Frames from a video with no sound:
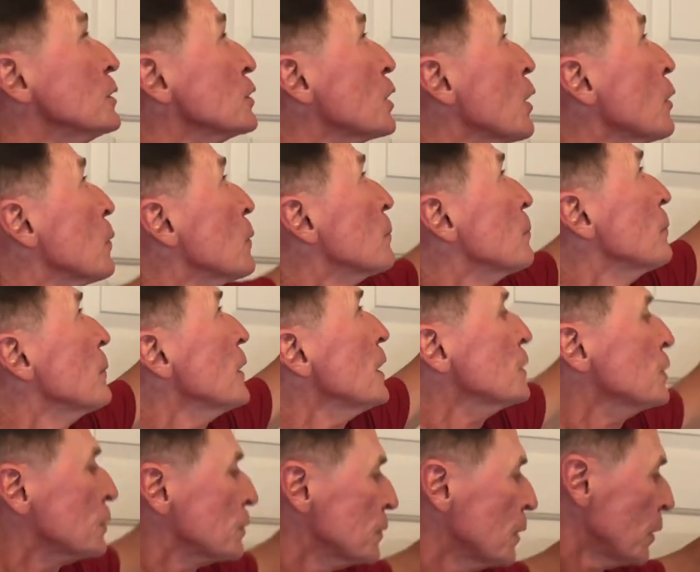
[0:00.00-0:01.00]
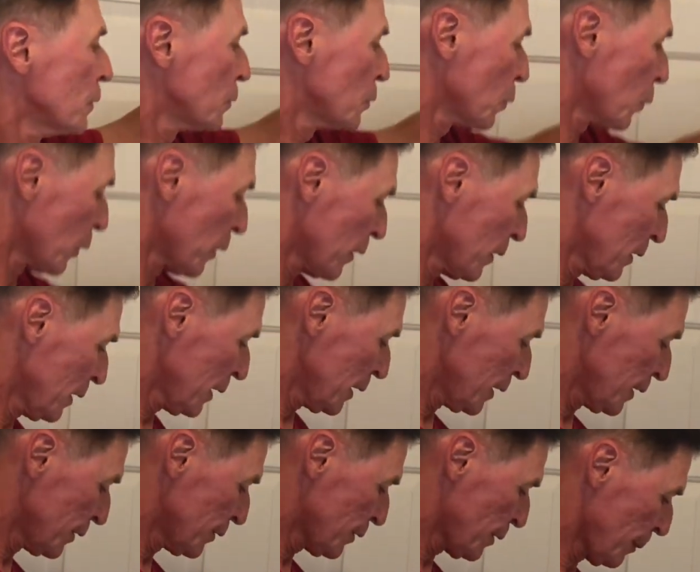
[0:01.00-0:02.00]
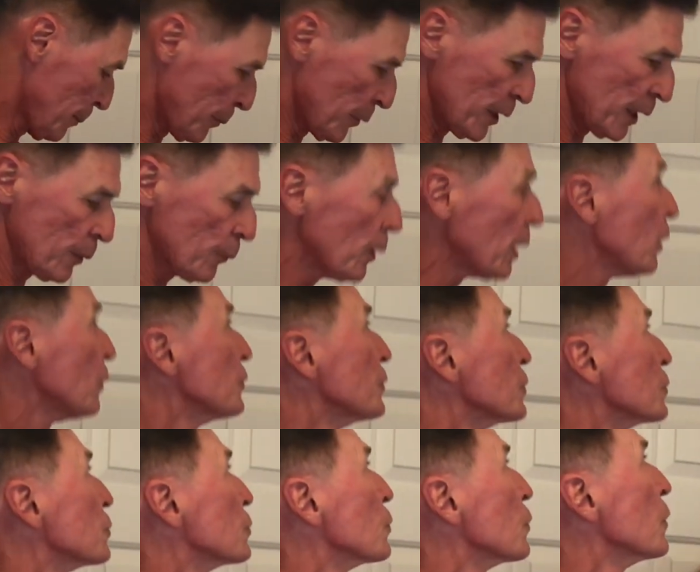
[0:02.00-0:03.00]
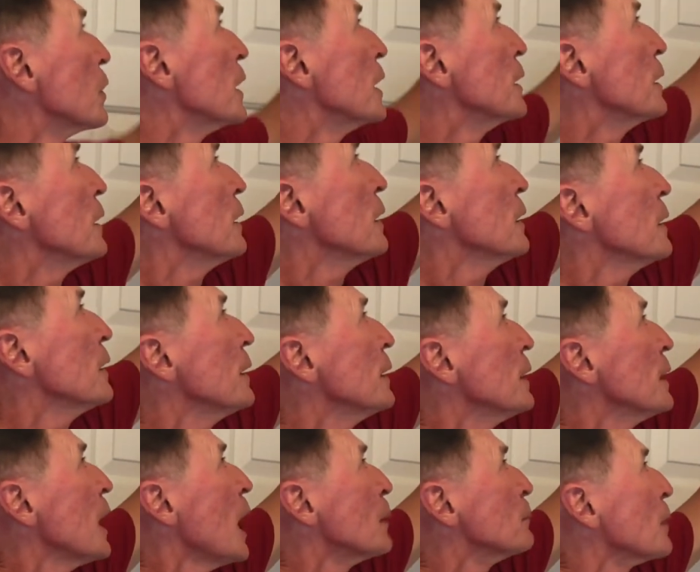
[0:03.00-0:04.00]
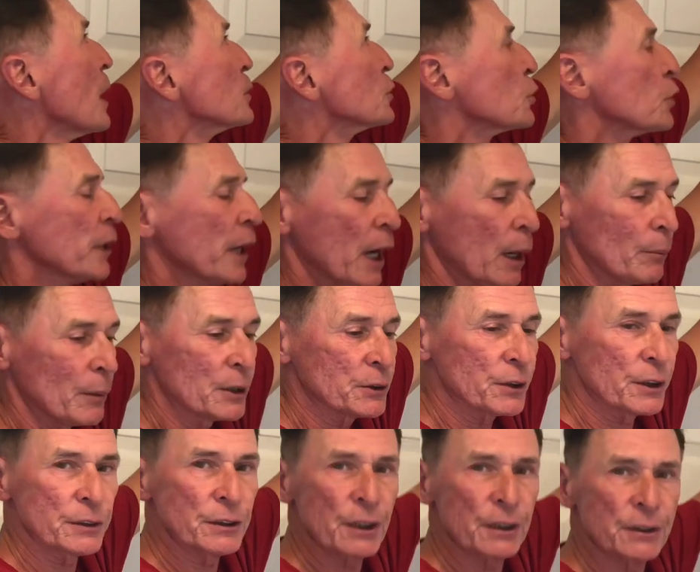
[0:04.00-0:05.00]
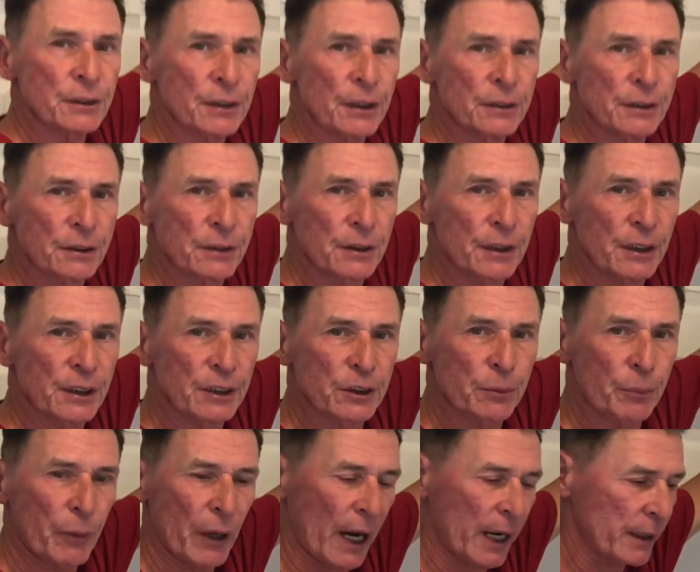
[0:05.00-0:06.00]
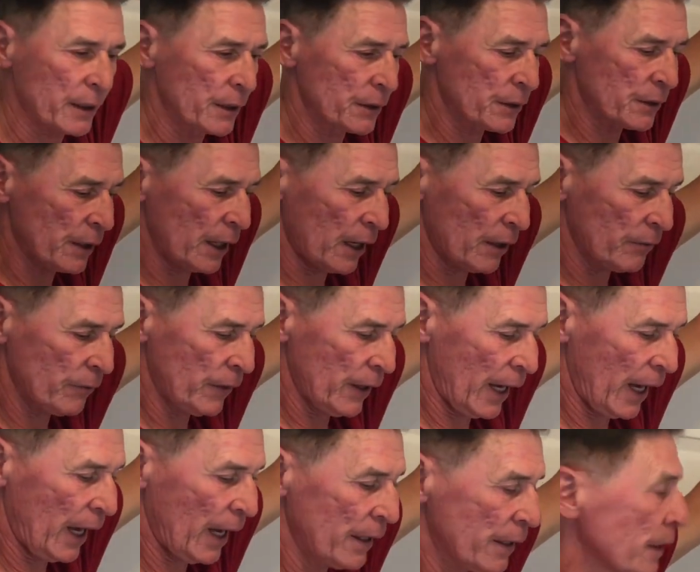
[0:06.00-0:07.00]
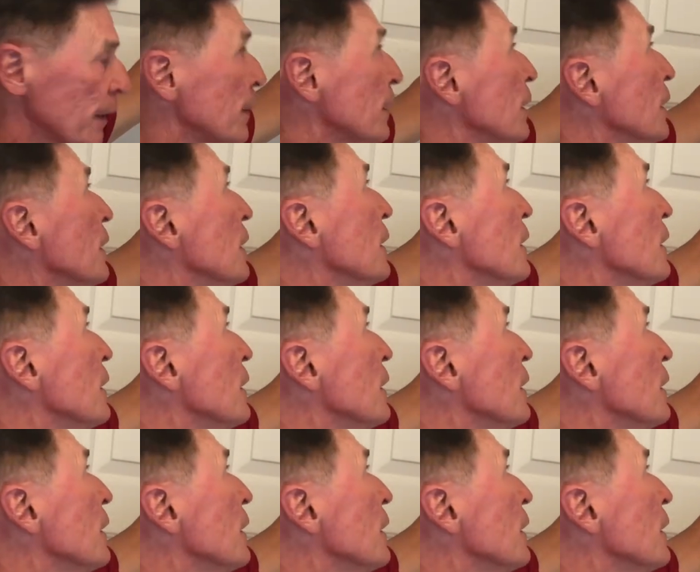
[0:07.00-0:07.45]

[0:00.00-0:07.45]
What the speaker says: So this door is pretty well destroyed. I'm not sure how much assistance these brackets have added.